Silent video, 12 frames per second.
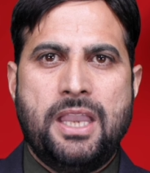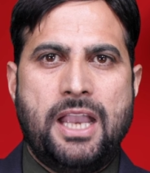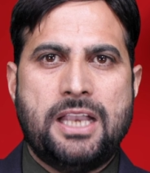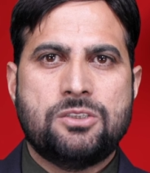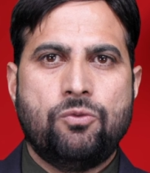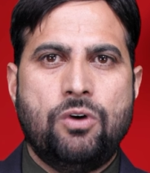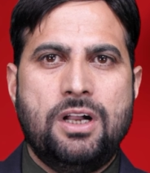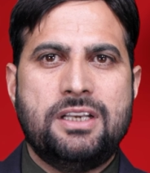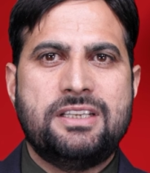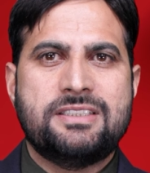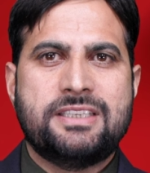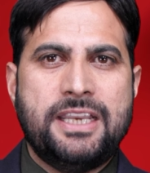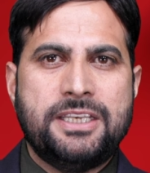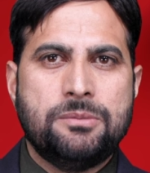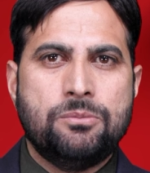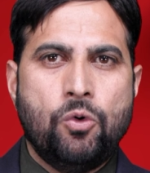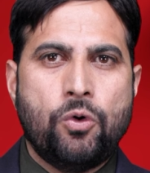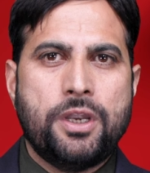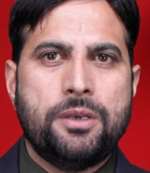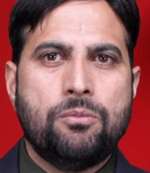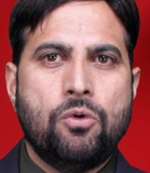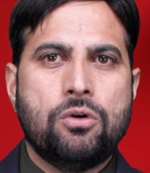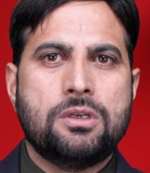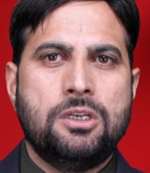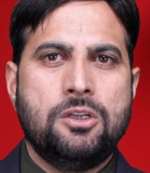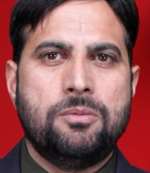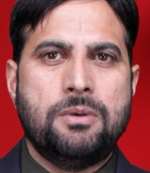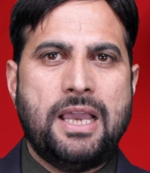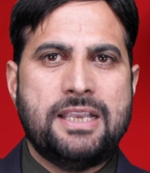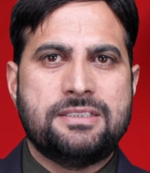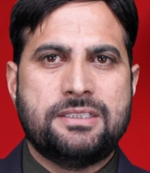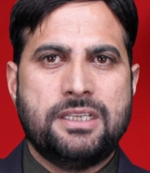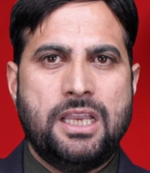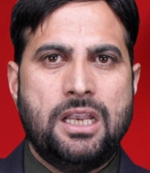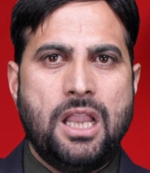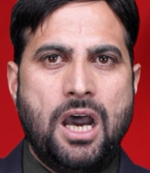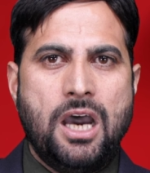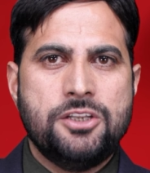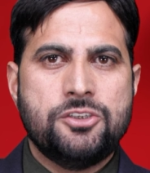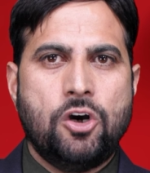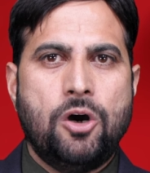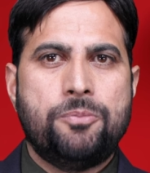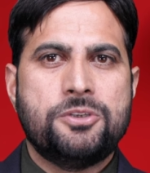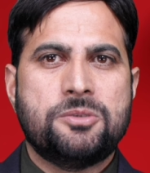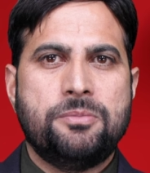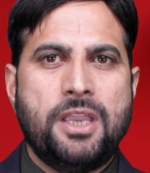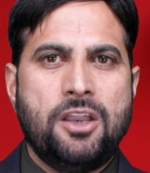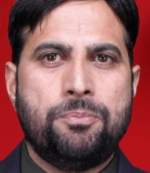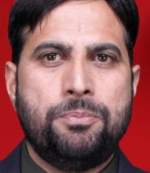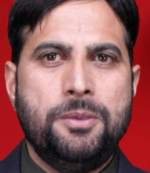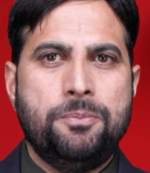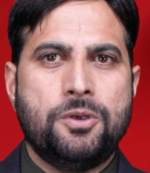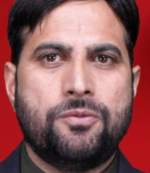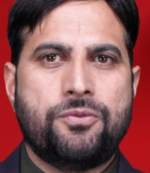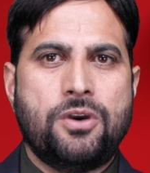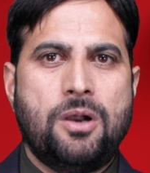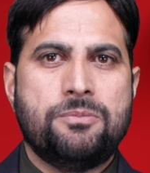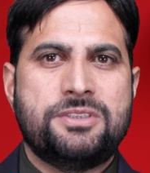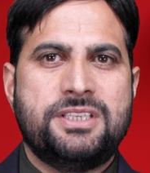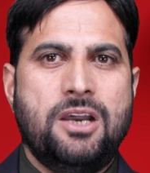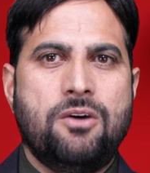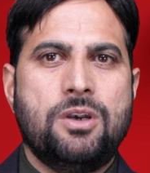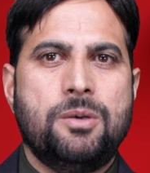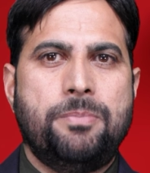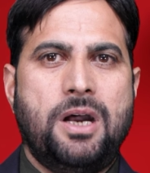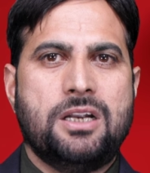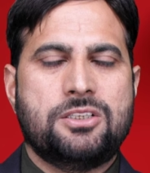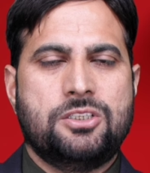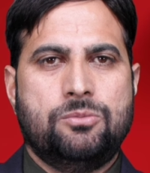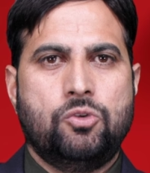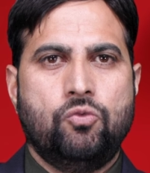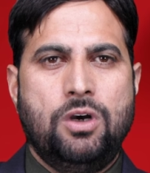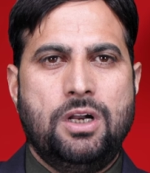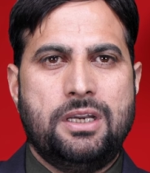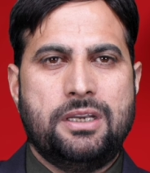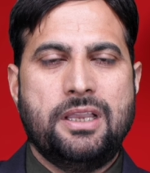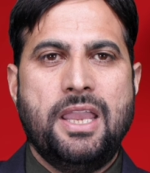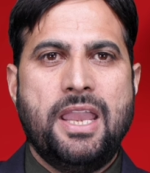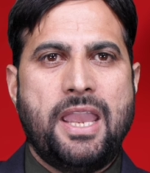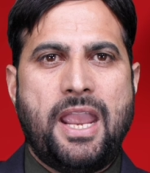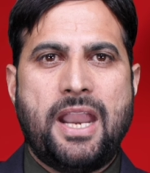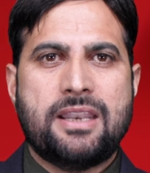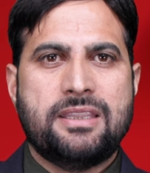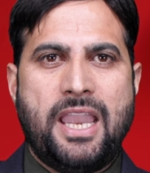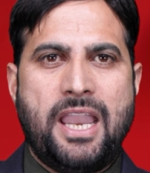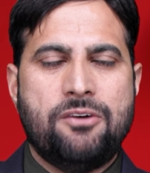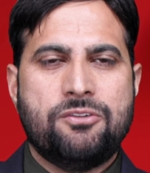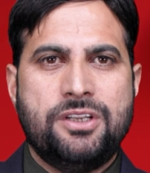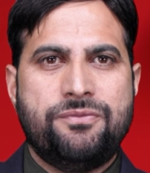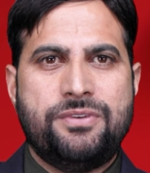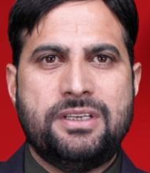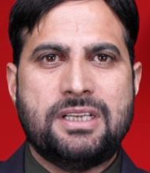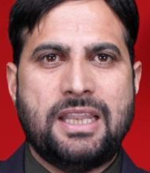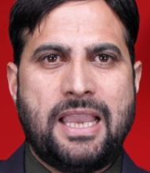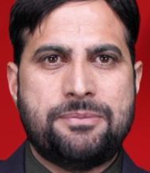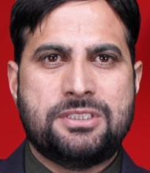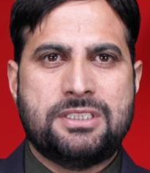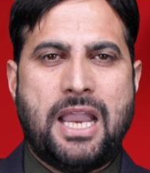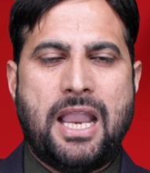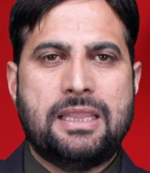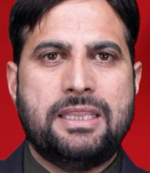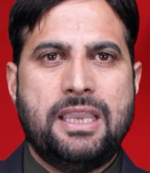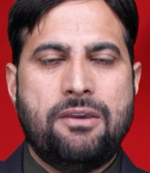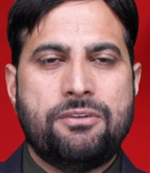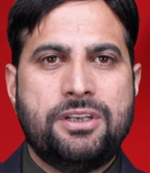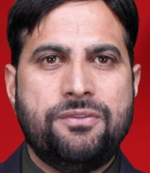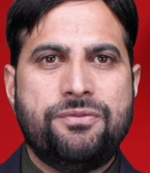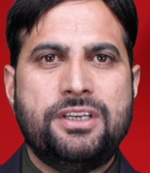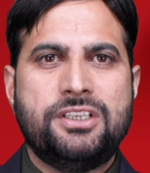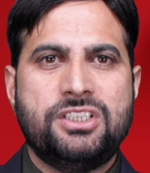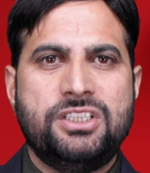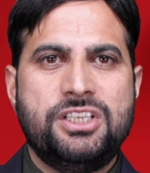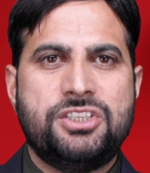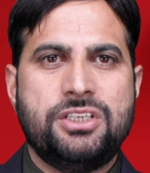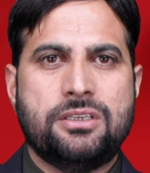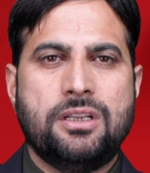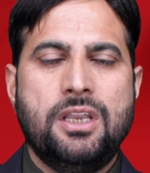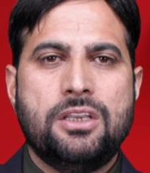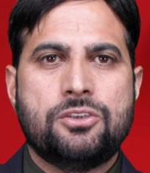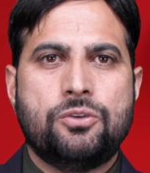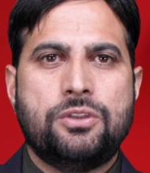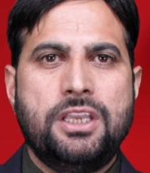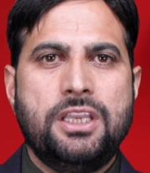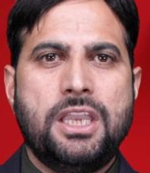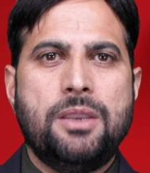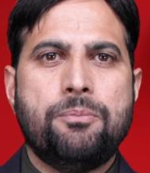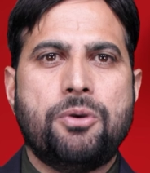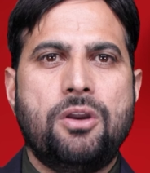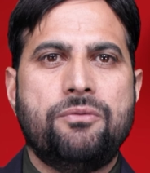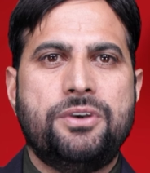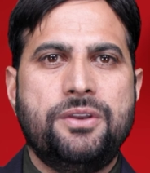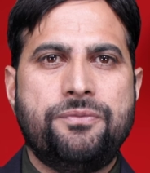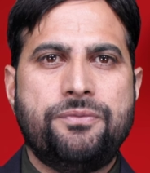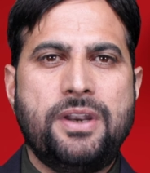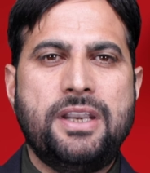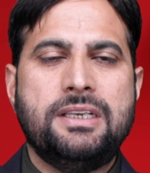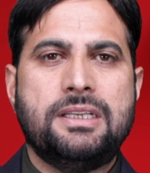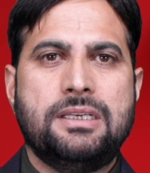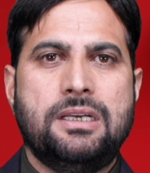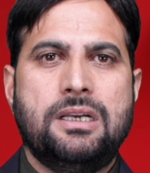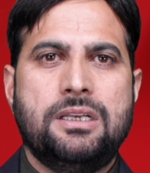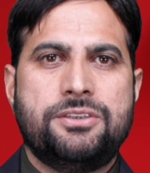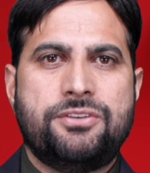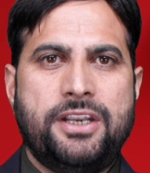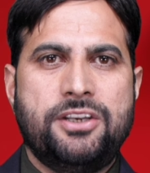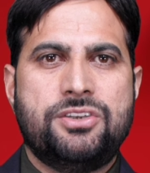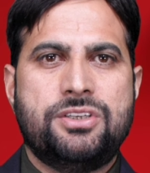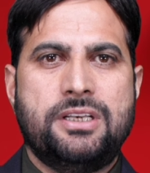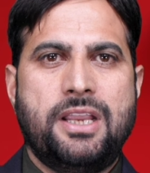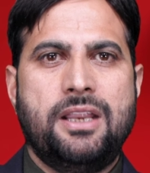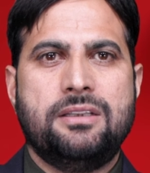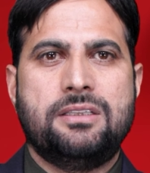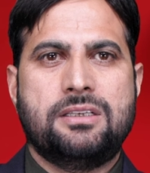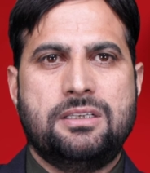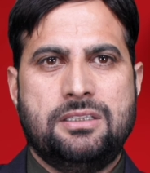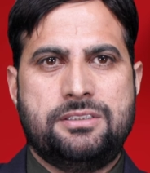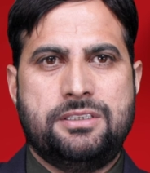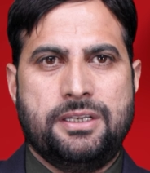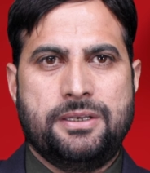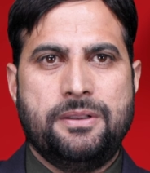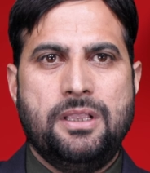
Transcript: As the world is getting more and more globalized, a large office may have people from several parts of the world, and they have different lifestyle, they have different nature, so they came from different tradition and the culture.